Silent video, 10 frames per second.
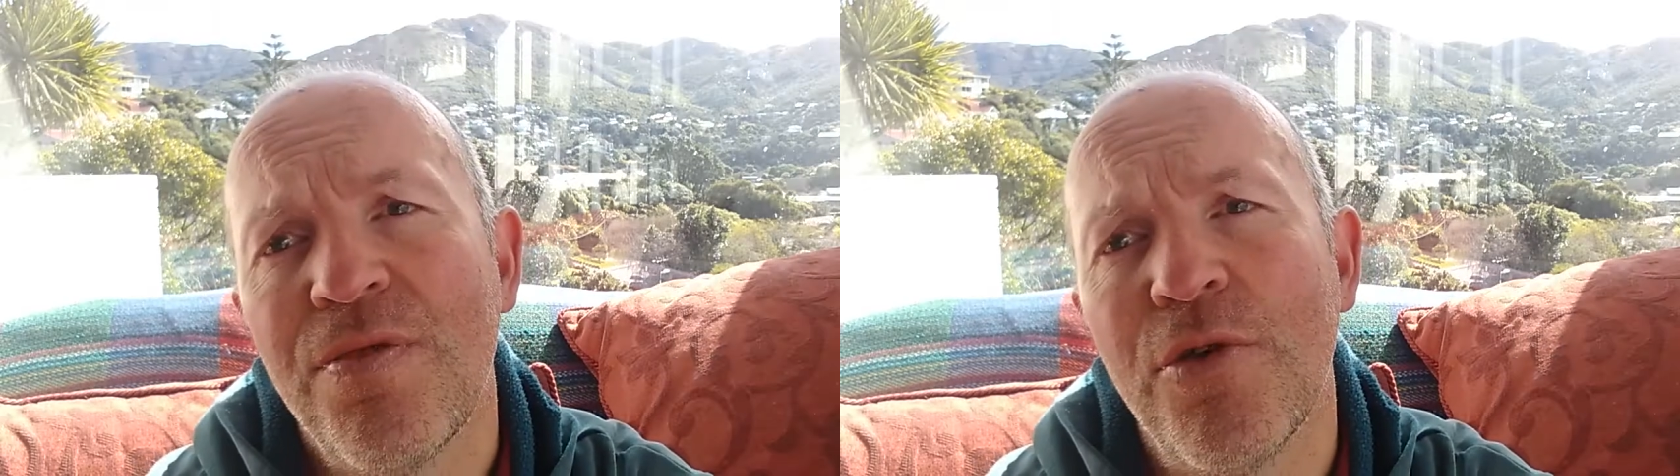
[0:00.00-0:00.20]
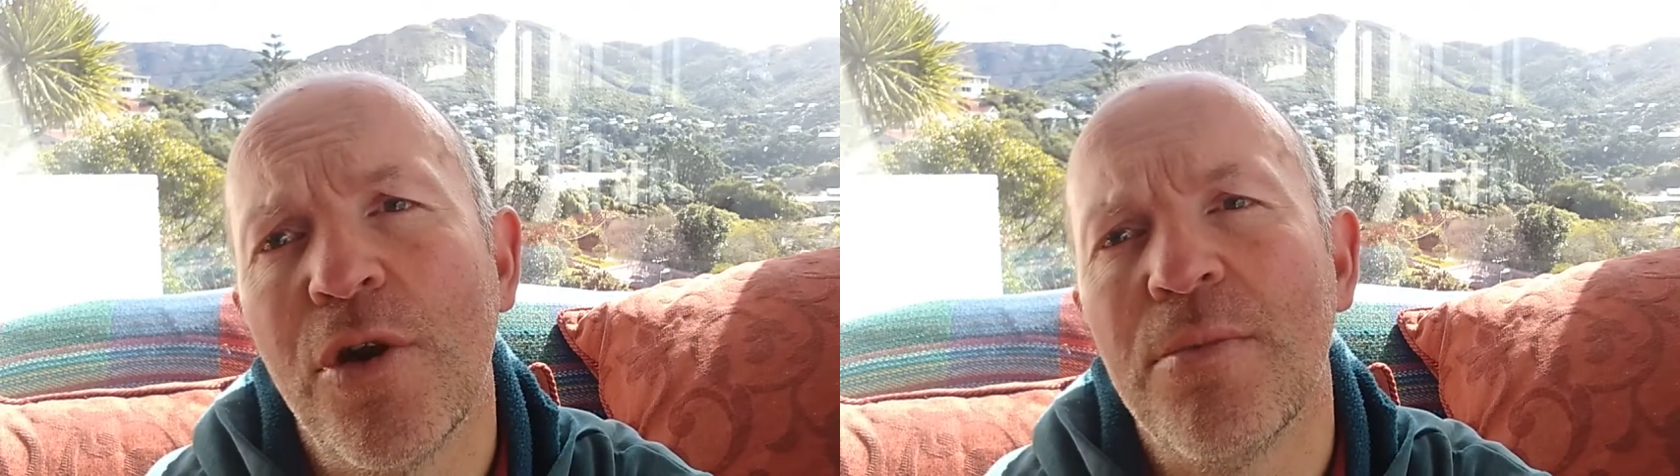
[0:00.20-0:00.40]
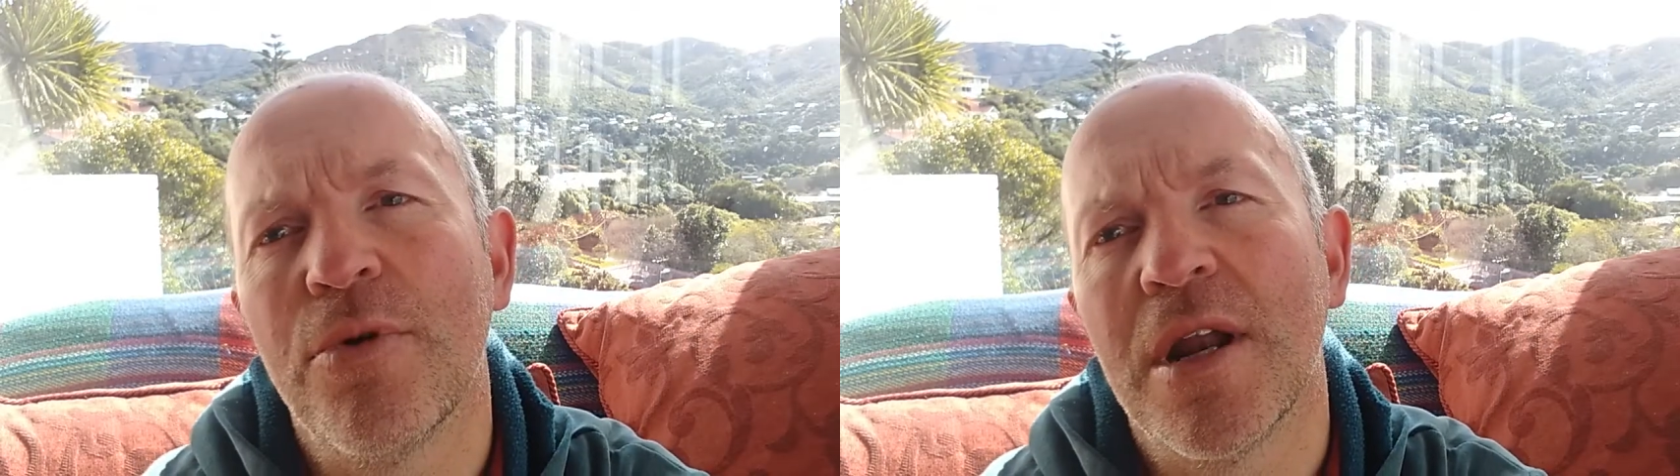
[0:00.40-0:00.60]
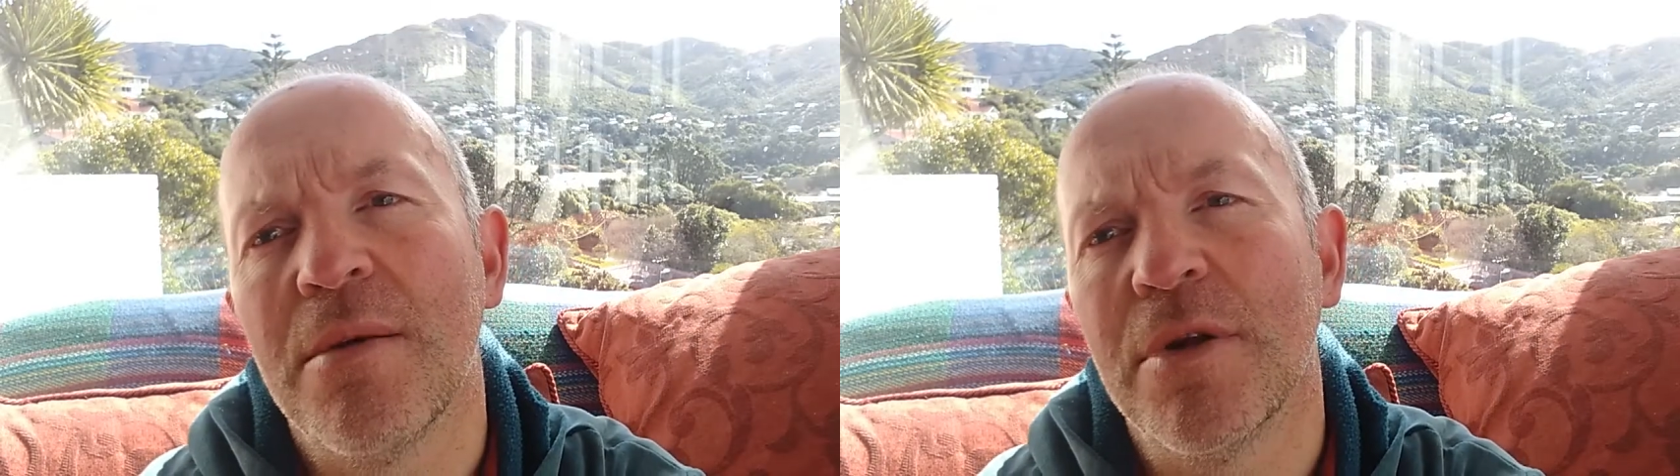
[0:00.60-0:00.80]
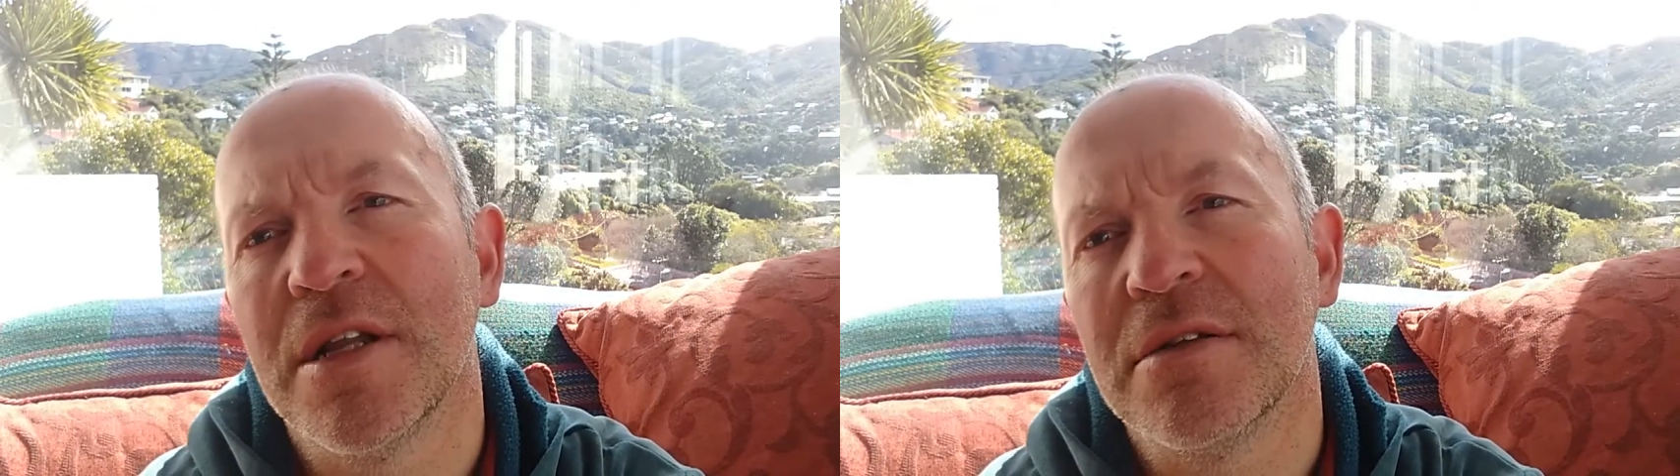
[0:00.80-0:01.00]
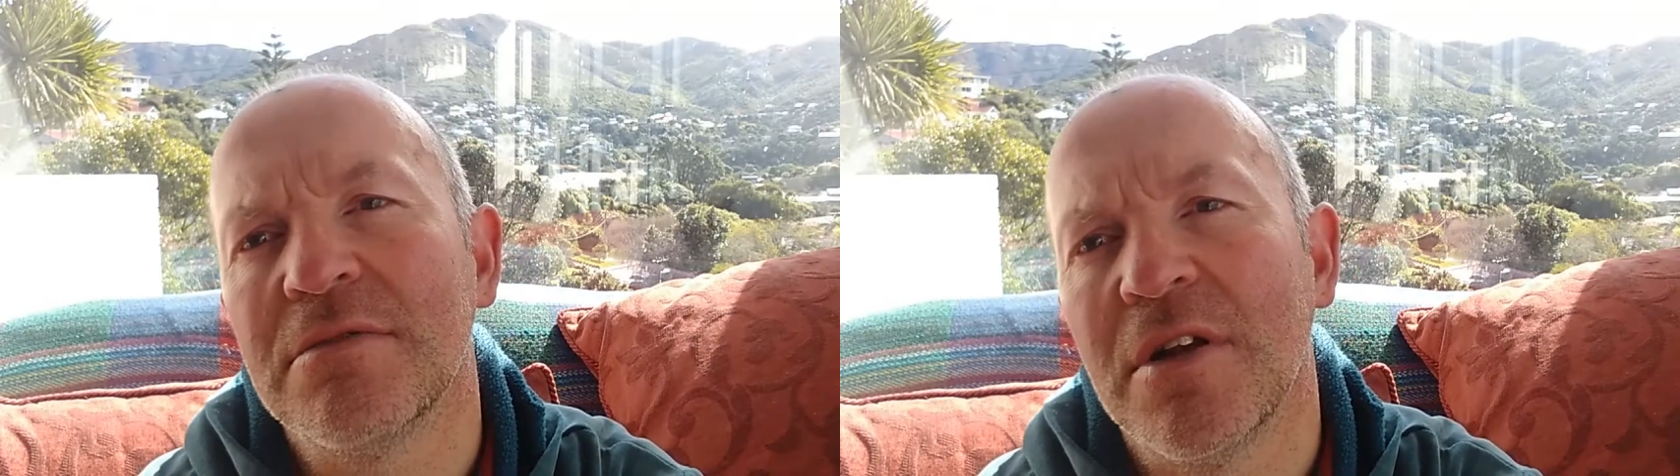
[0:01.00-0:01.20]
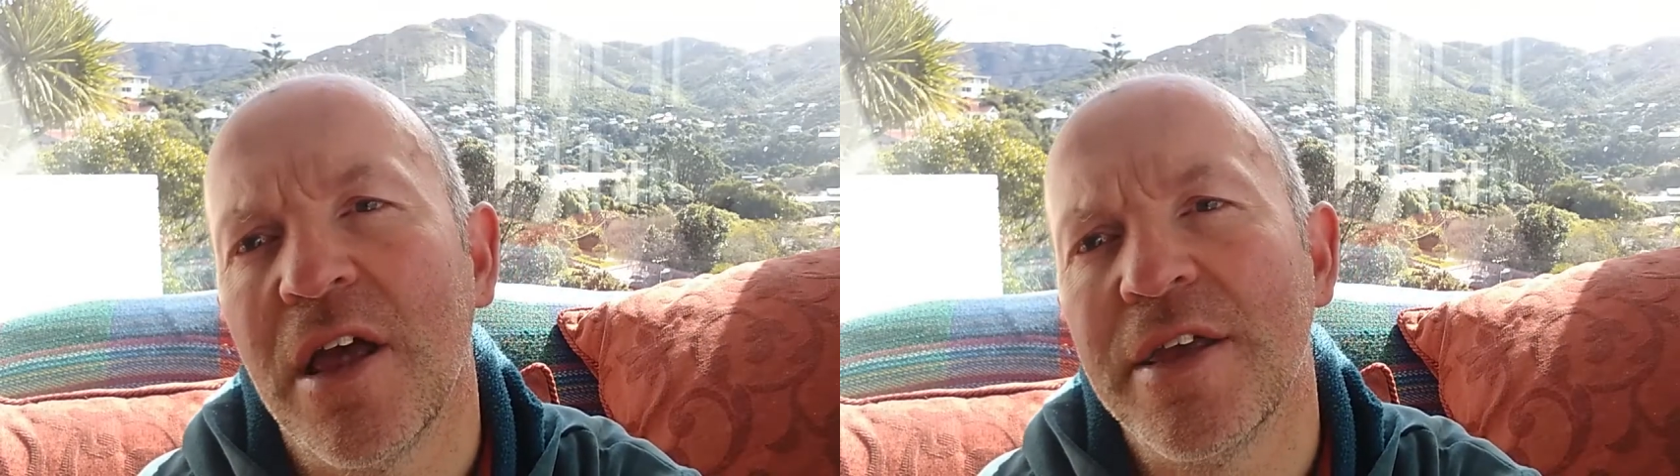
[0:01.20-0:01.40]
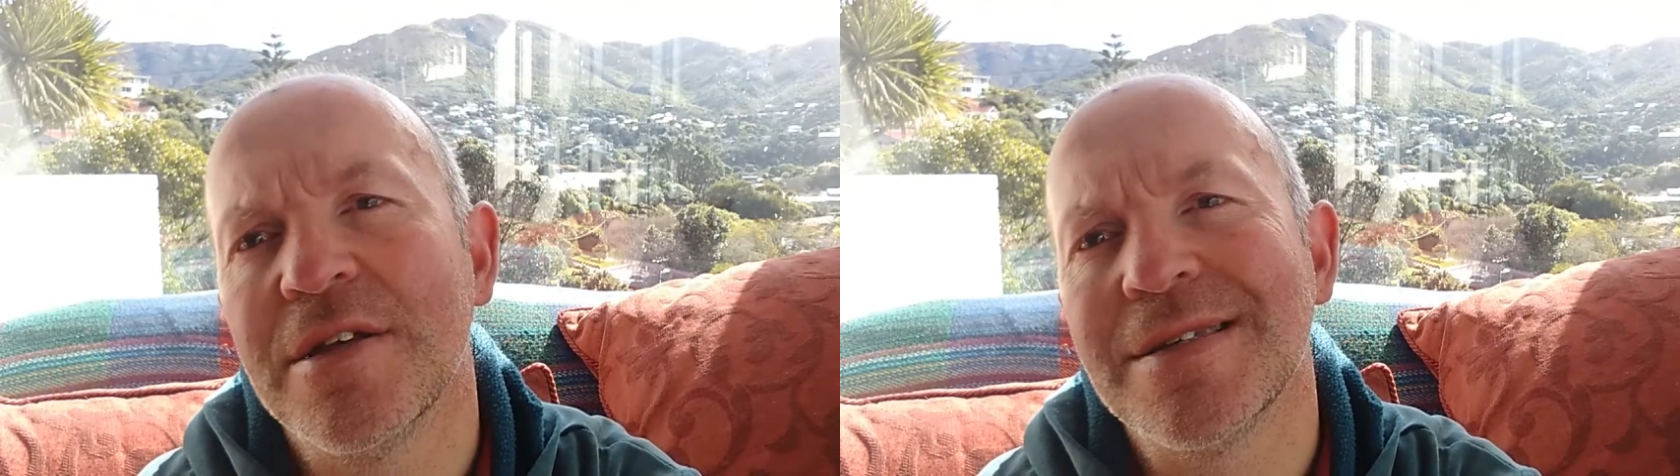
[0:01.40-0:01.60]
13.8 billion
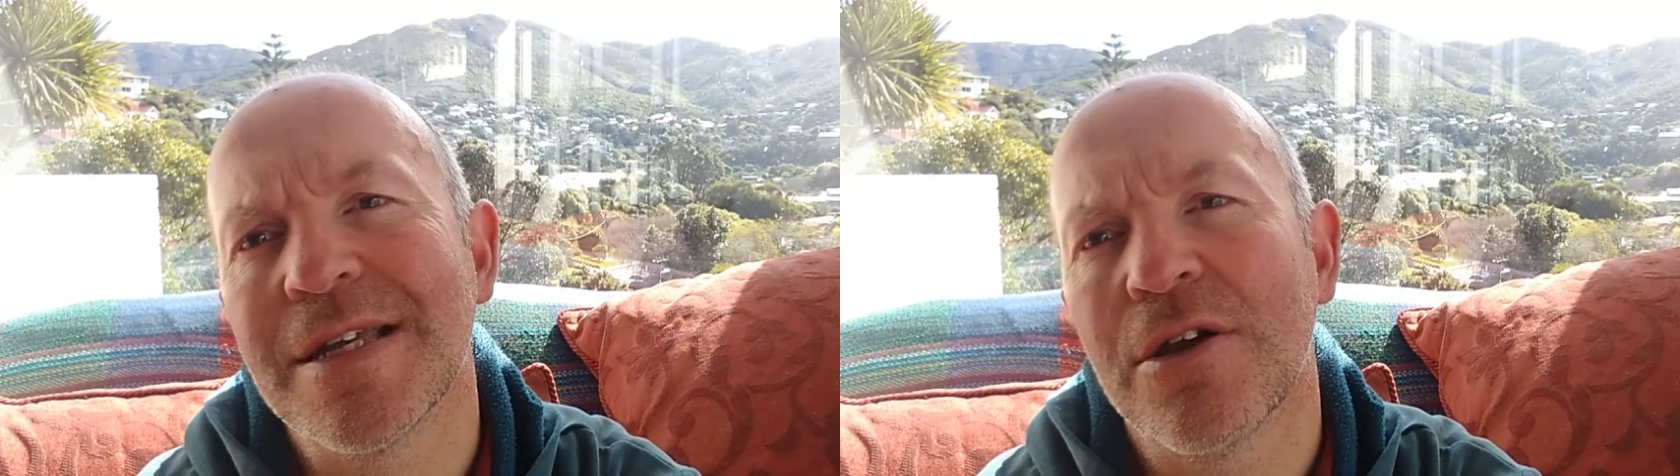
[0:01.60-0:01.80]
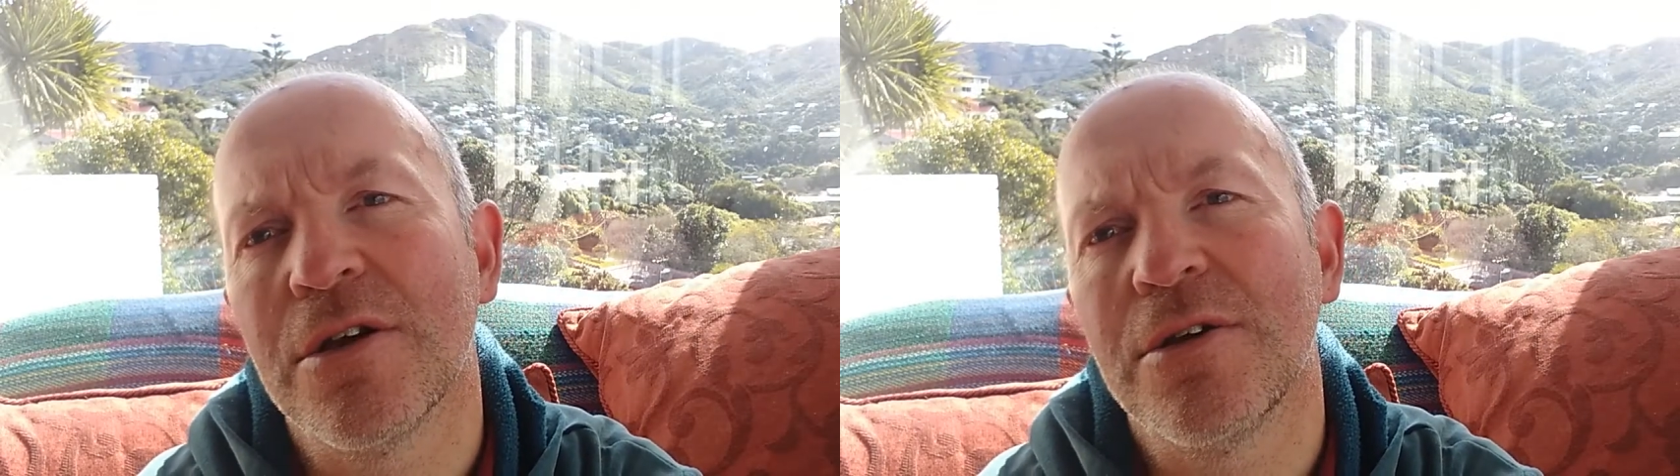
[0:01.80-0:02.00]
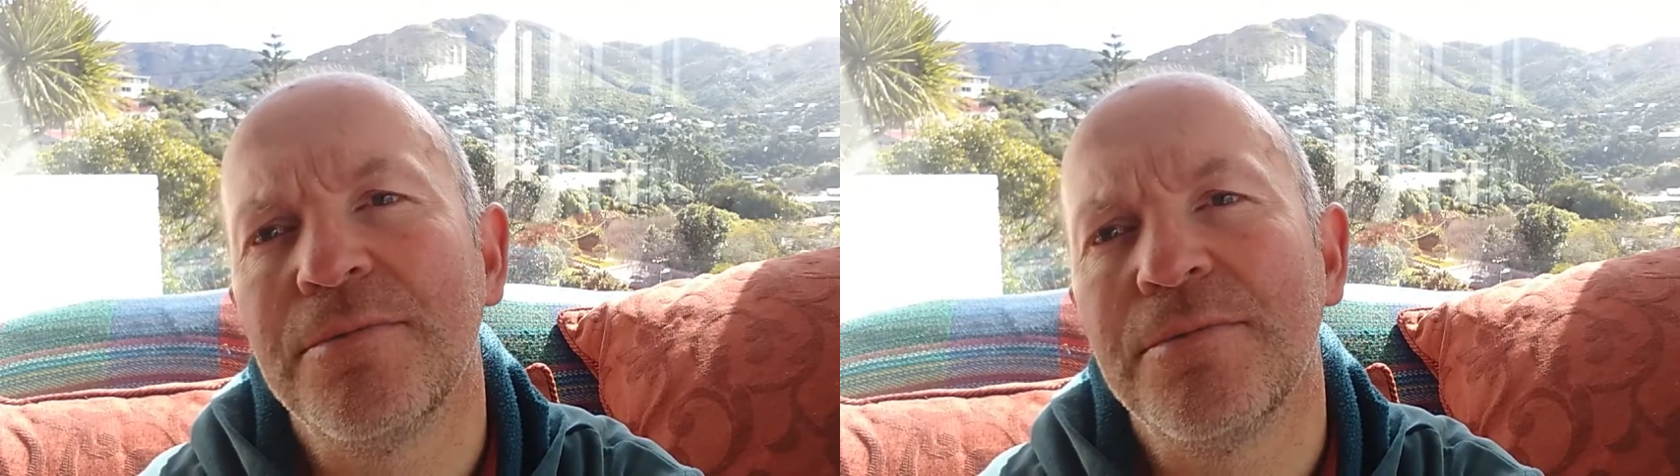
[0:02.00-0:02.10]
light years ago.